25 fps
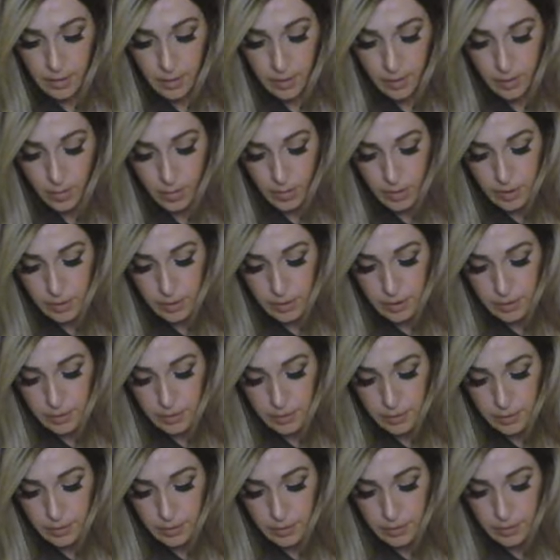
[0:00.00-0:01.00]
what to
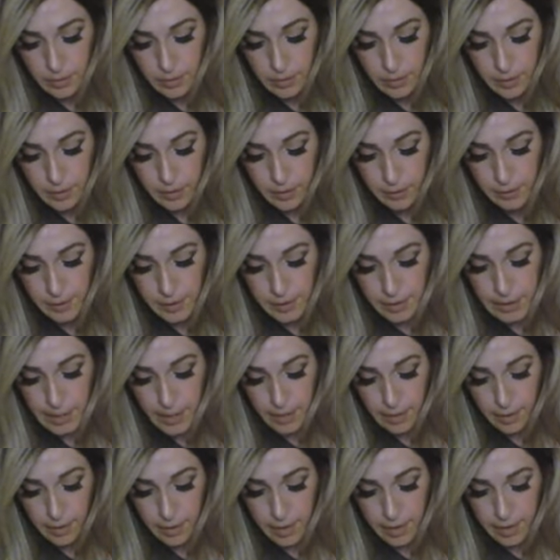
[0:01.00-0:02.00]
do for
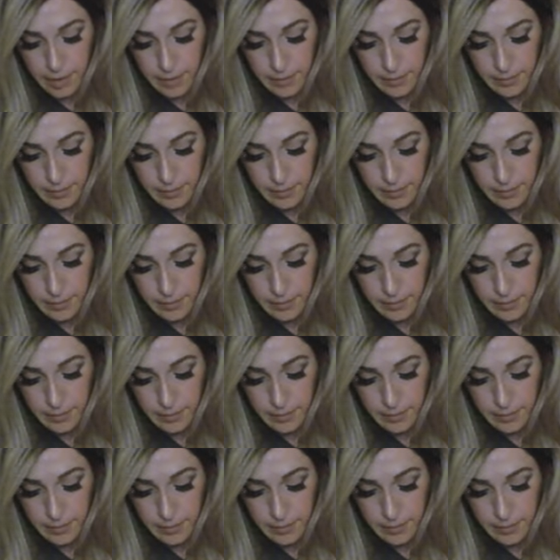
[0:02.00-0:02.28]
Saturday,